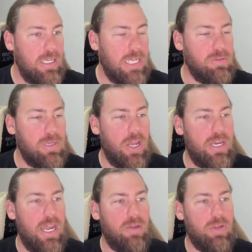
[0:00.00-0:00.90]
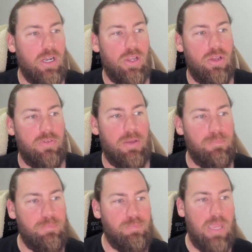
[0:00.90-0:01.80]
As we go down, we got
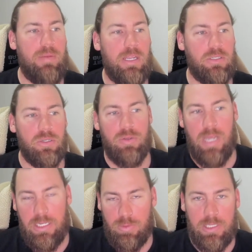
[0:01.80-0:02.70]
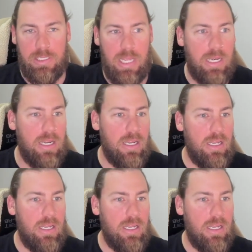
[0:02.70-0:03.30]
Illuvium PB2, as we said.